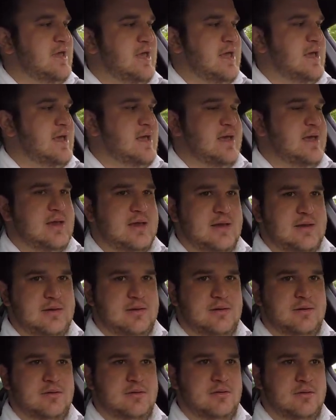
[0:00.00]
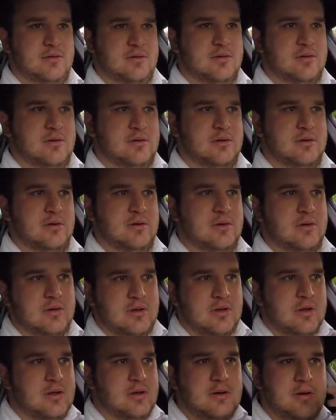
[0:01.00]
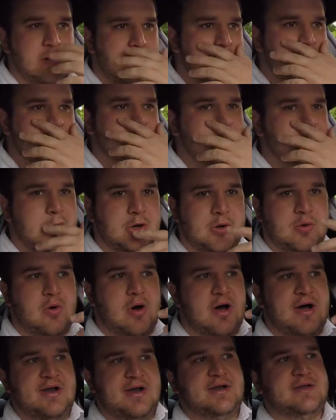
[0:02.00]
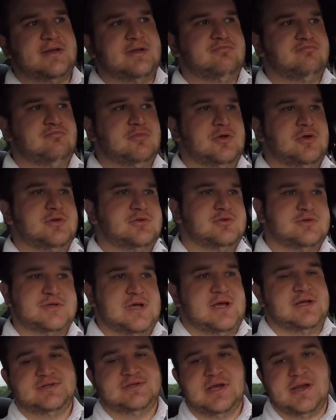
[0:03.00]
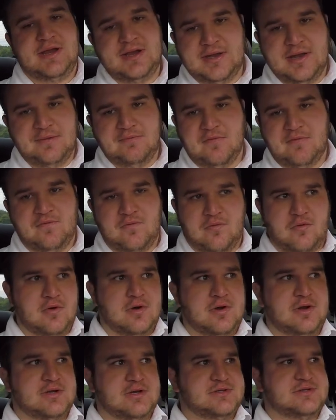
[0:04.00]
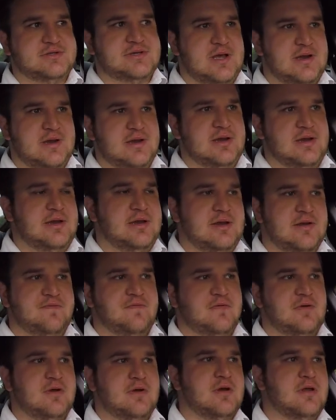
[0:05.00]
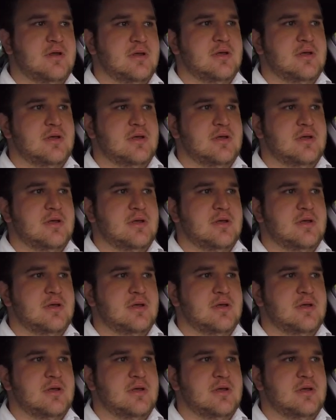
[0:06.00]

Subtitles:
and you know, it's pretty quiet. It sounds like it did before. It doesn't sound any different.